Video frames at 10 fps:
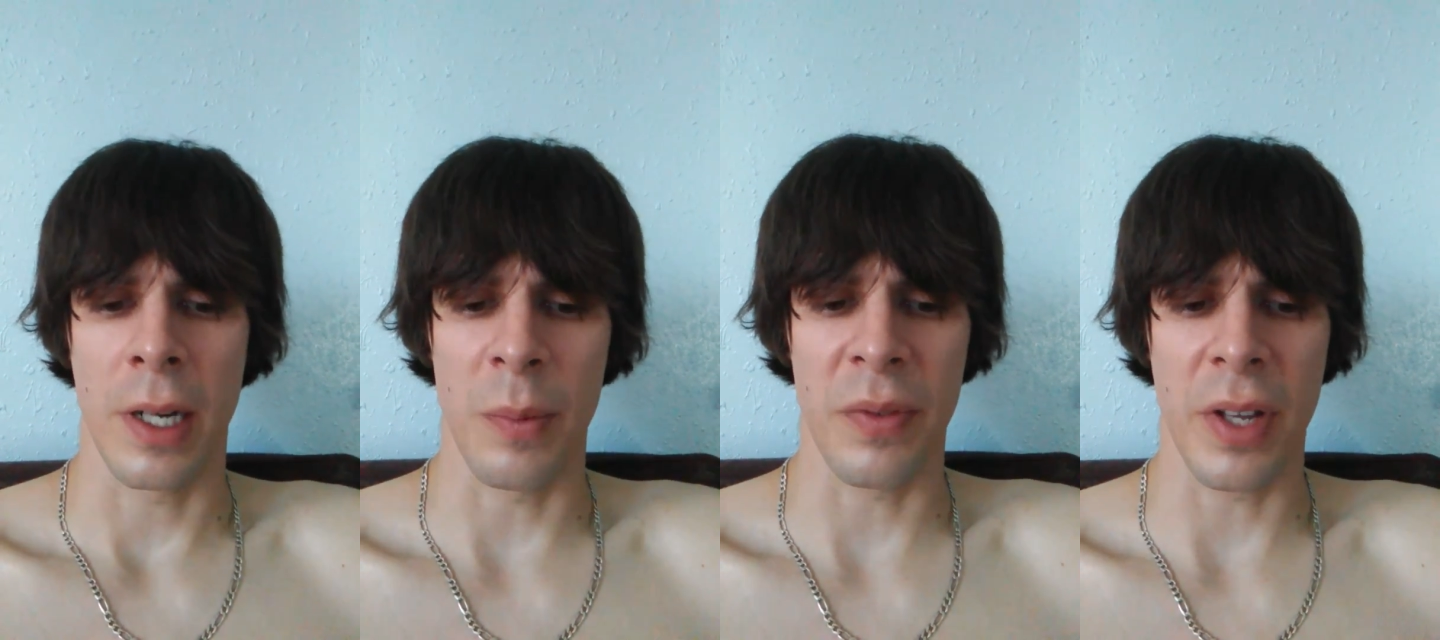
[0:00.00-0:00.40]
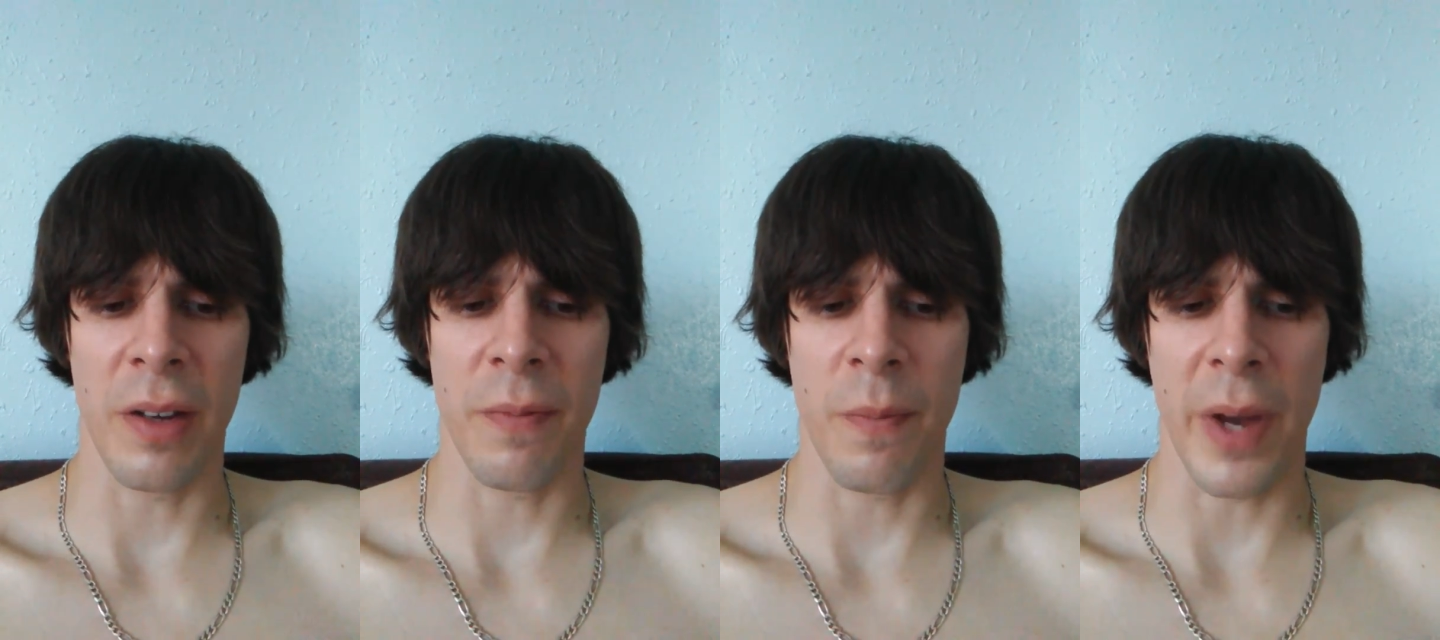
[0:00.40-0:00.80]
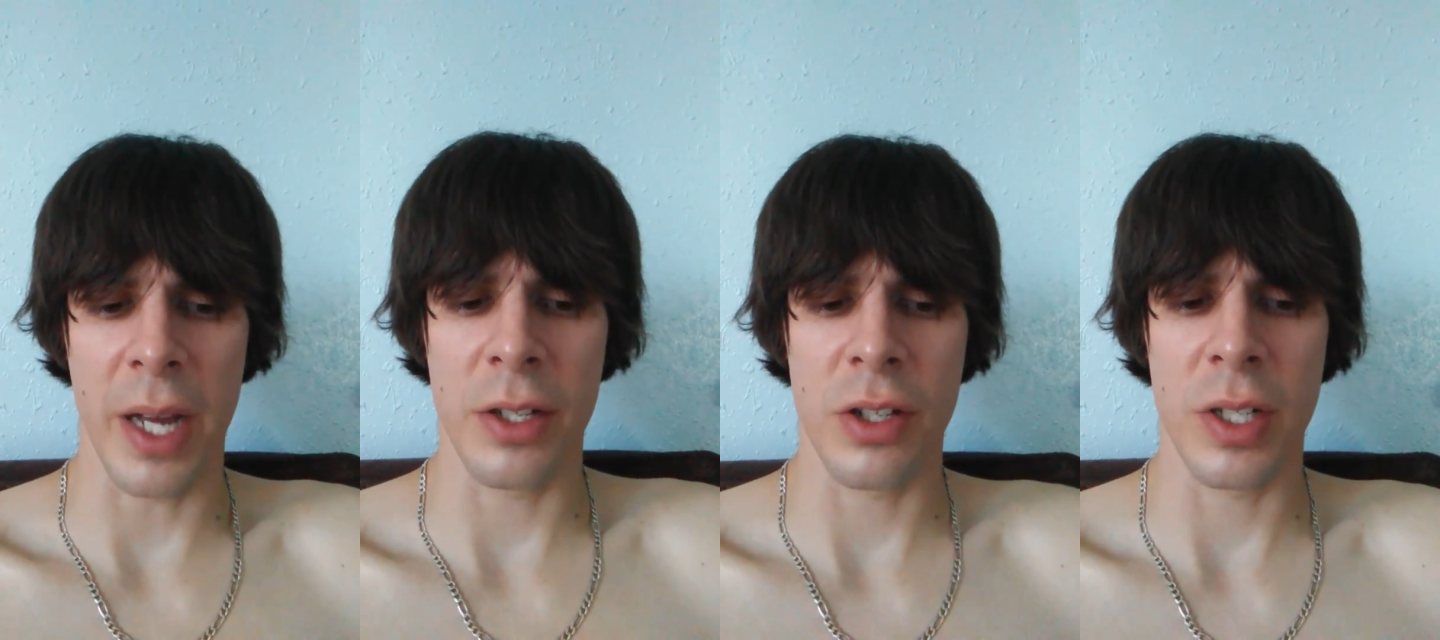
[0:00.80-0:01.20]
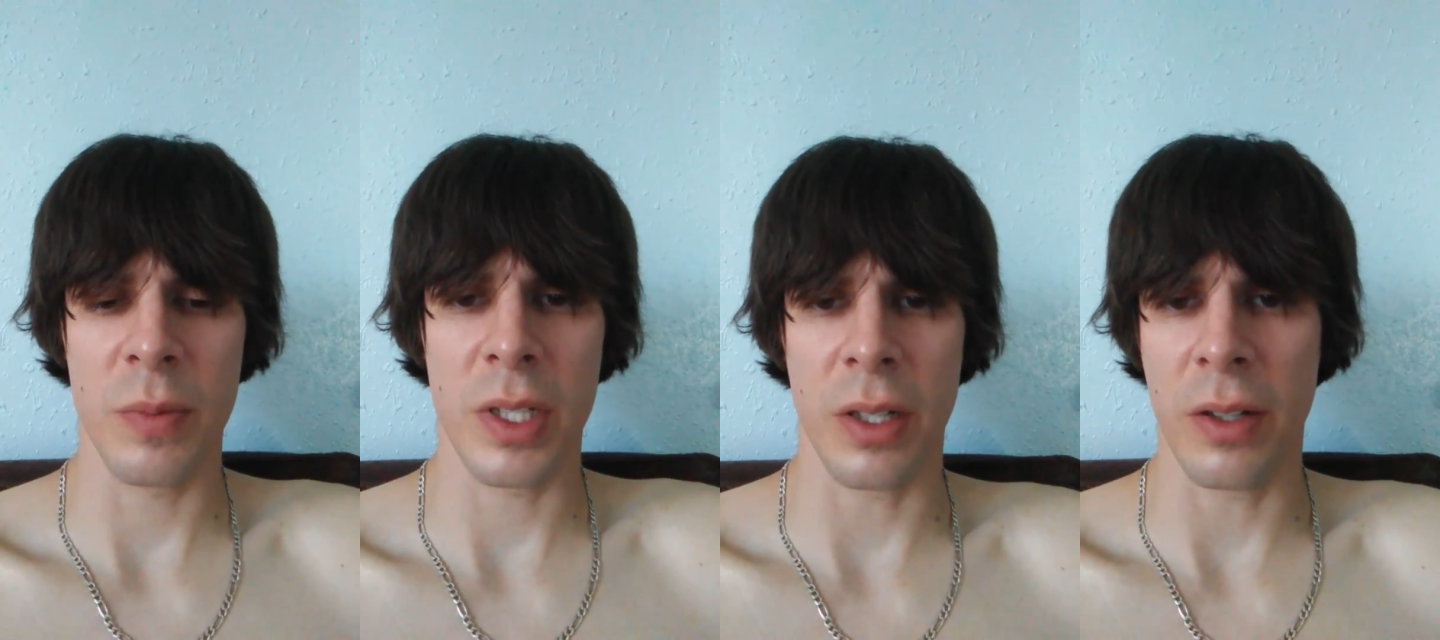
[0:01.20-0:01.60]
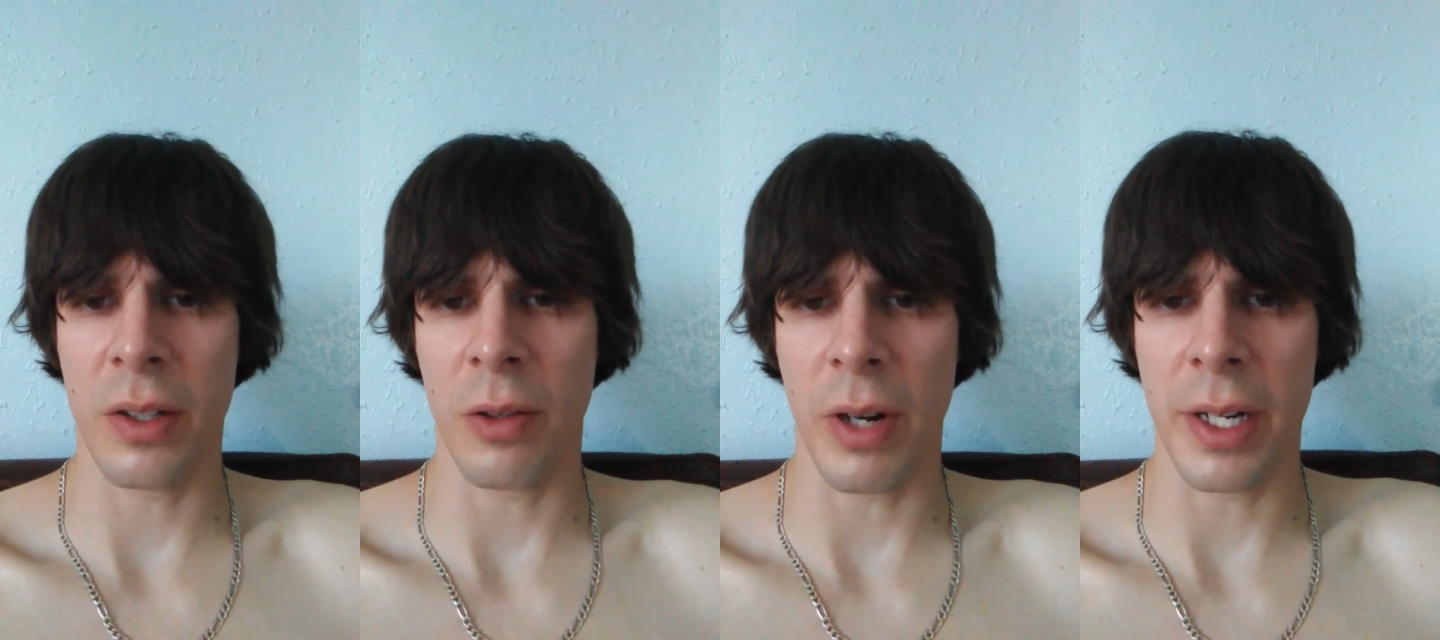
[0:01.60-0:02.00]
If you have bad dreams, they're
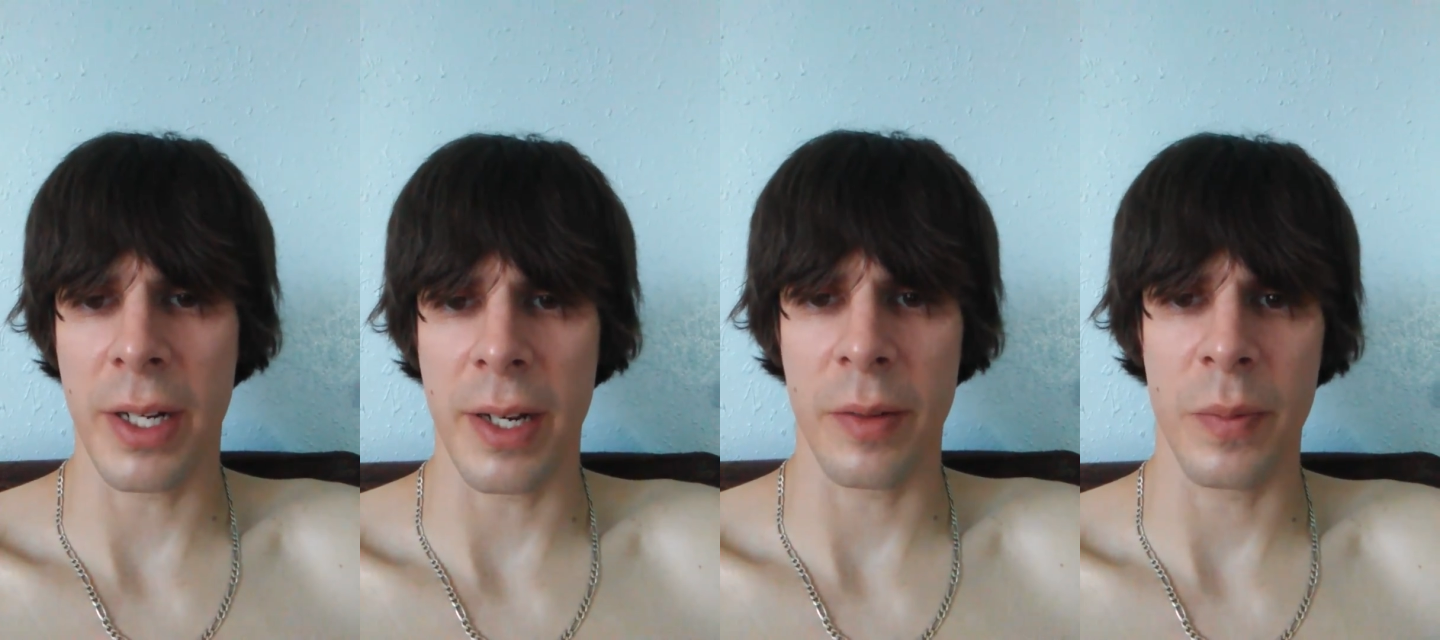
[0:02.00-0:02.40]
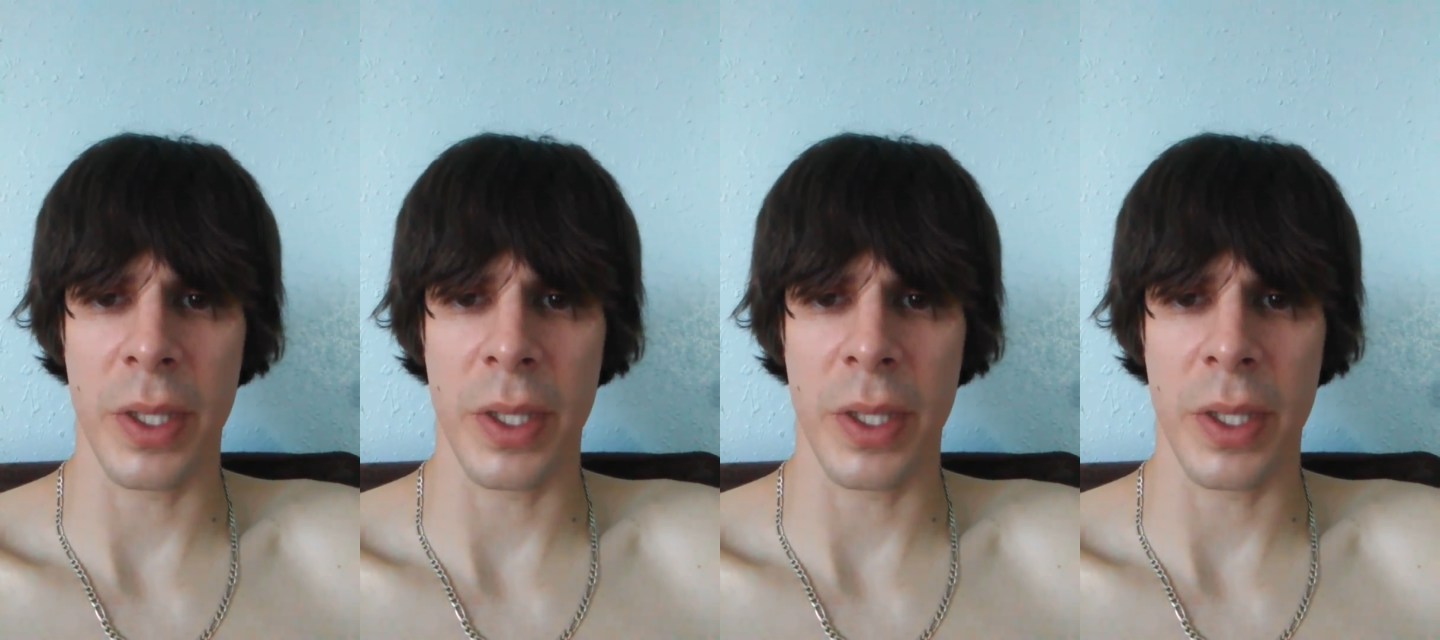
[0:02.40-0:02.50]
good to write down,